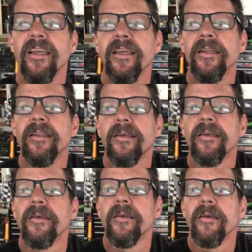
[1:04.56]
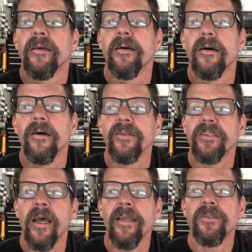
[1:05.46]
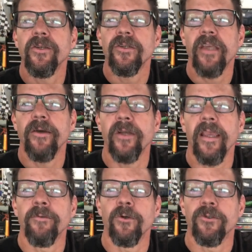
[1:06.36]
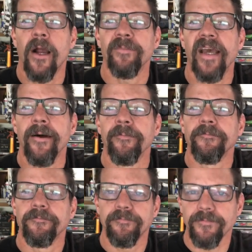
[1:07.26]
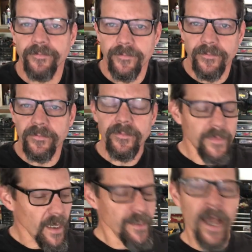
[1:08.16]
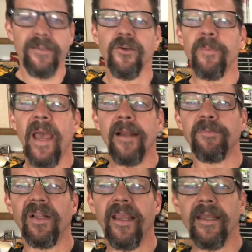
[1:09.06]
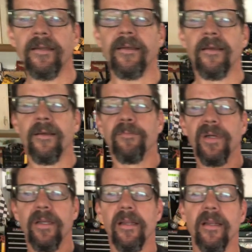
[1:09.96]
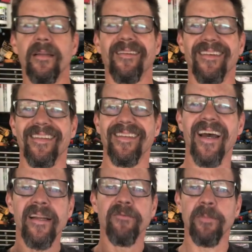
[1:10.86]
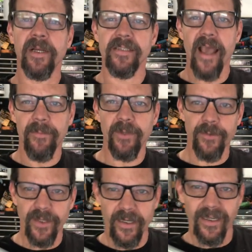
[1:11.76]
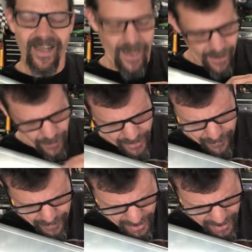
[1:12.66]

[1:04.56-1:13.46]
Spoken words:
in on the side so your tailgate will drop down. Not too bad a plan, but not everybody's happy with it. I wasn't really